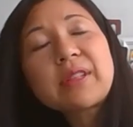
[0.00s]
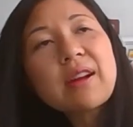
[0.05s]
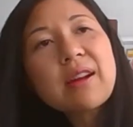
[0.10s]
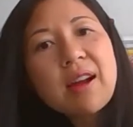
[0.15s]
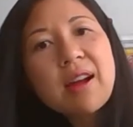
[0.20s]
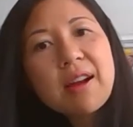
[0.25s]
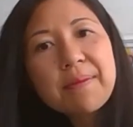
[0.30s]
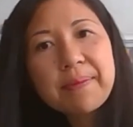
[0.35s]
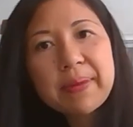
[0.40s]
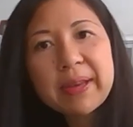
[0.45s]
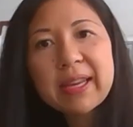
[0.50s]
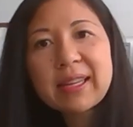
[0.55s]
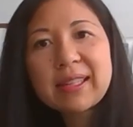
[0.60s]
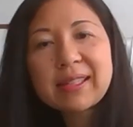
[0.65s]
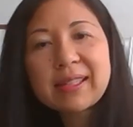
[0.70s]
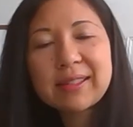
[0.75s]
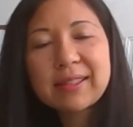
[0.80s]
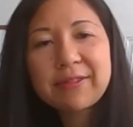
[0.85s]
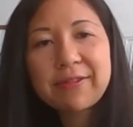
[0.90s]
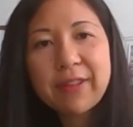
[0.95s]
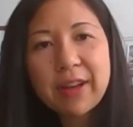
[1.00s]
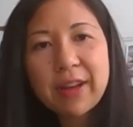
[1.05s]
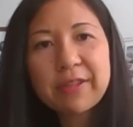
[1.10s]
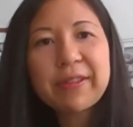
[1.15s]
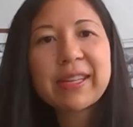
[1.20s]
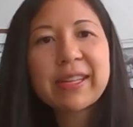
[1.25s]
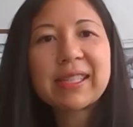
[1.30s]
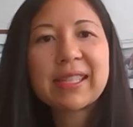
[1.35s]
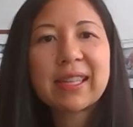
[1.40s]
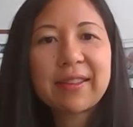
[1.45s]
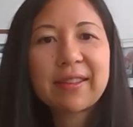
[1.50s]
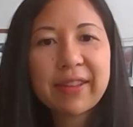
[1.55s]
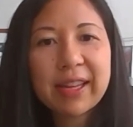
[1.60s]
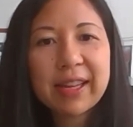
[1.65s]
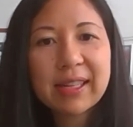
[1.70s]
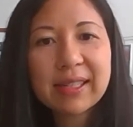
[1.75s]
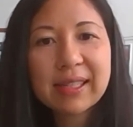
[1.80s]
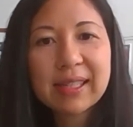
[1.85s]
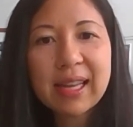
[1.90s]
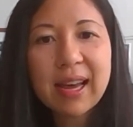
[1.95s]
are our biggest fundraising
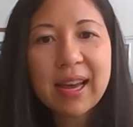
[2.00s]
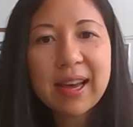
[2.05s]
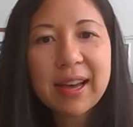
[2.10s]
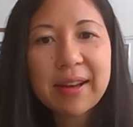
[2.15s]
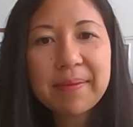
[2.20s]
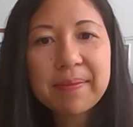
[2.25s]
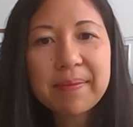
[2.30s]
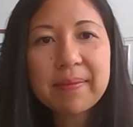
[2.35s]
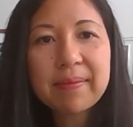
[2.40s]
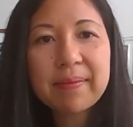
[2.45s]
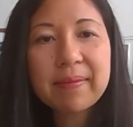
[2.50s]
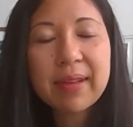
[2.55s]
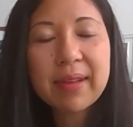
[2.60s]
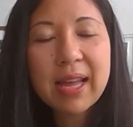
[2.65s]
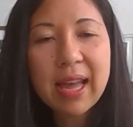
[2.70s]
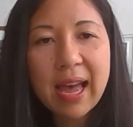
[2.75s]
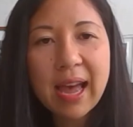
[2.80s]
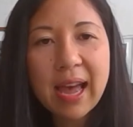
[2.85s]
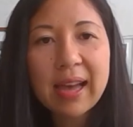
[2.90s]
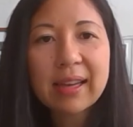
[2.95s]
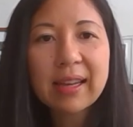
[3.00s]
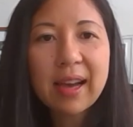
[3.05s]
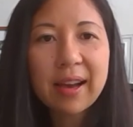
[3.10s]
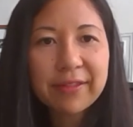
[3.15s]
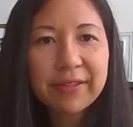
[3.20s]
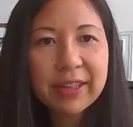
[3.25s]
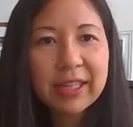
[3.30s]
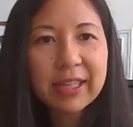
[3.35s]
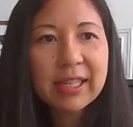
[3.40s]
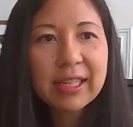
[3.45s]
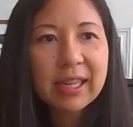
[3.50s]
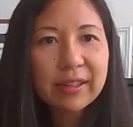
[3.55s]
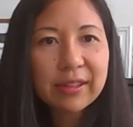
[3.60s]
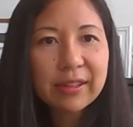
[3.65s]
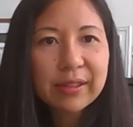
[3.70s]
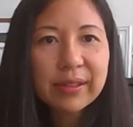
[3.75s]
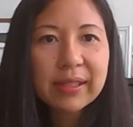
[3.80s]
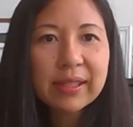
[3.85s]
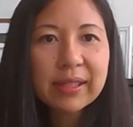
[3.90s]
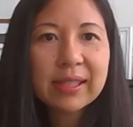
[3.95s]
events at Covenant House.